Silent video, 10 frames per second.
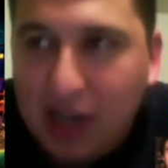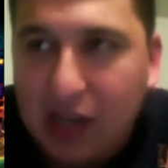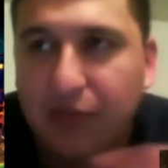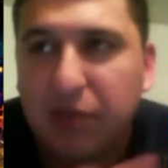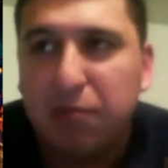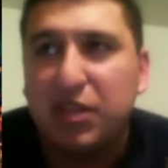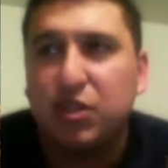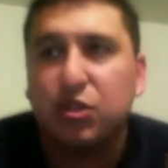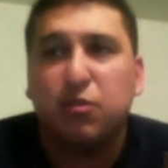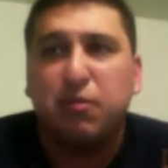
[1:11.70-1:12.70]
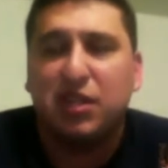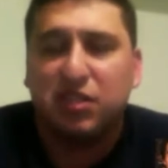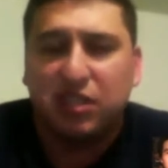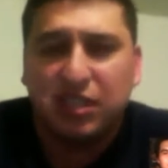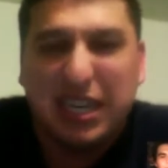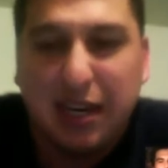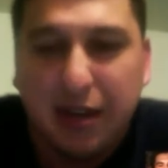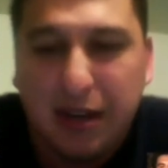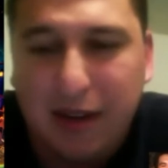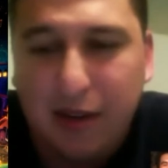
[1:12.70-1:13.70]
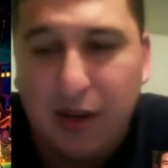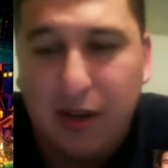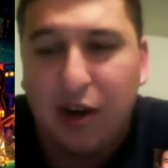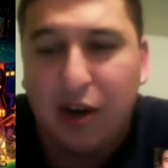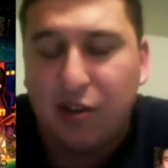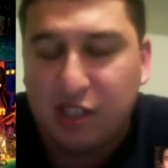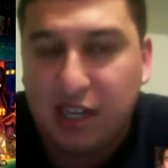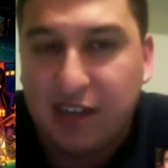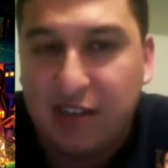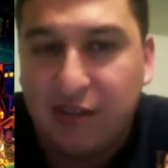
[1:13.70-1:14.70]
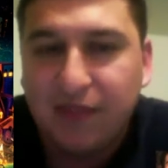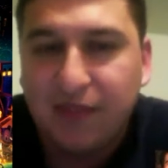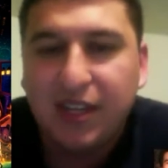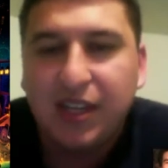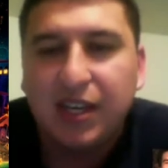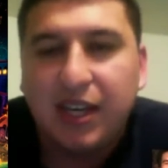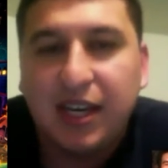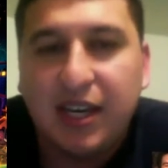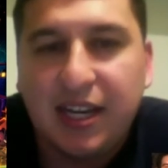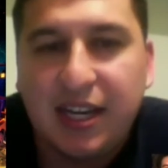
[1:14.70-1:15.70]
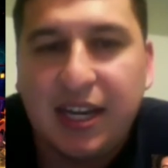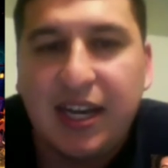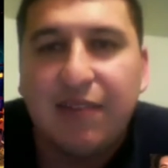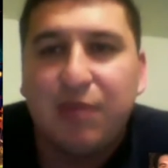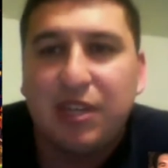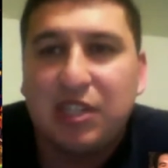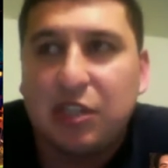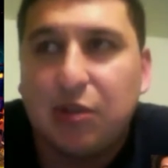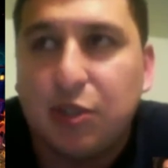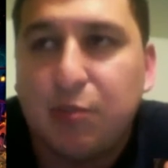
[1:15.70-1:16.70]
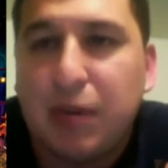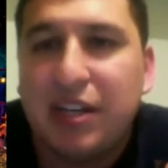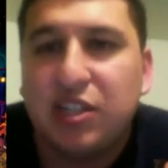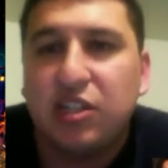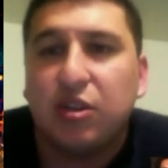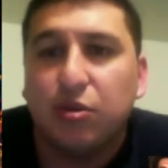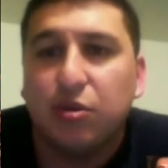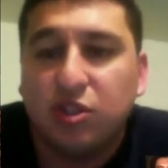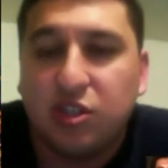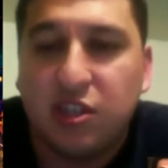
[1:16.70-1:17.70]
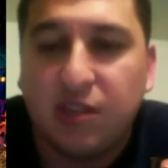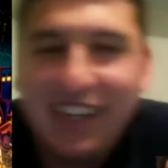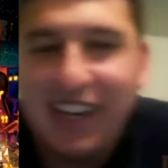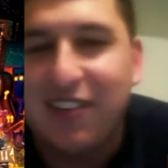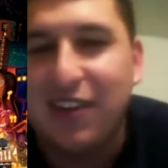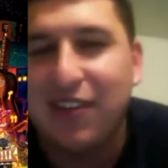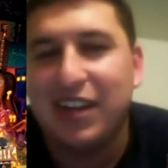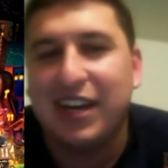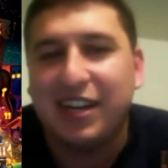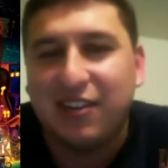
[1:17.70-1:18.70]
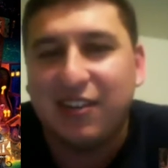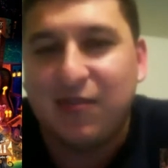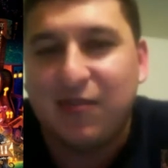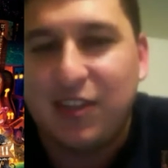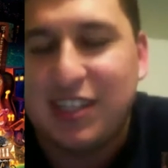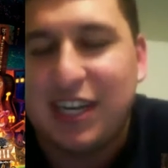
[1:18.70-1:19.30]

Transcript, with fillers: I love the Meso Mexican uh, uh, art style. It it blends the whole Spanish culture, and we have a lot of great voice